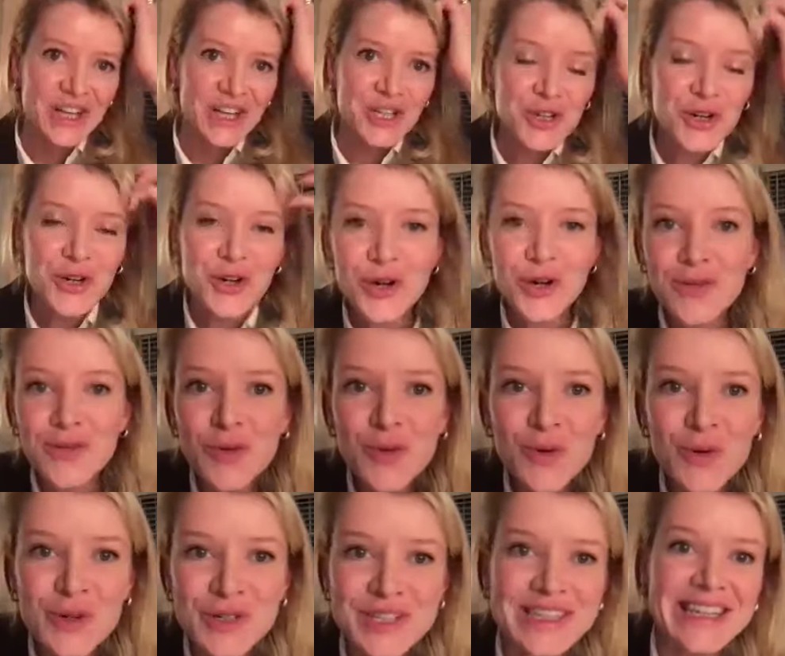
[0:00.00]
Sure, of
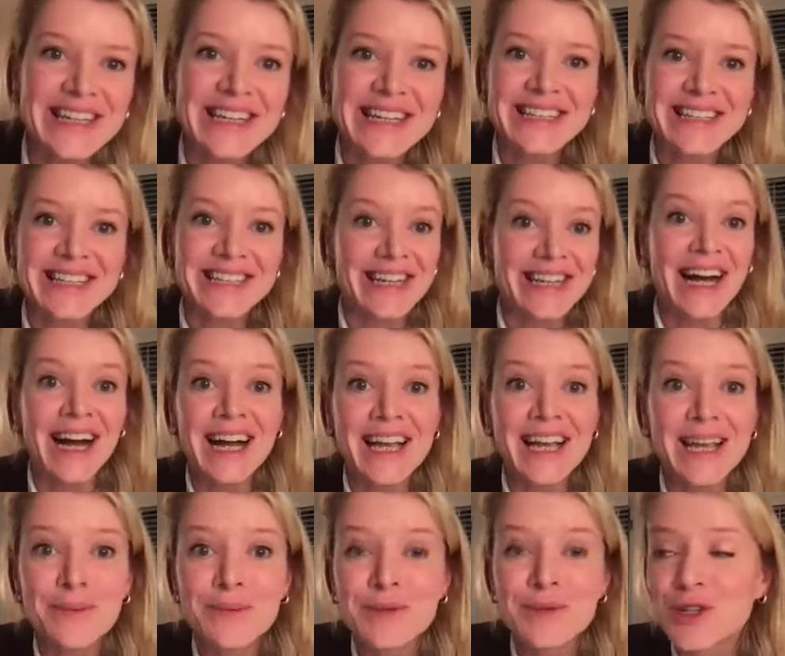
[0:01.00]
course it is. At times,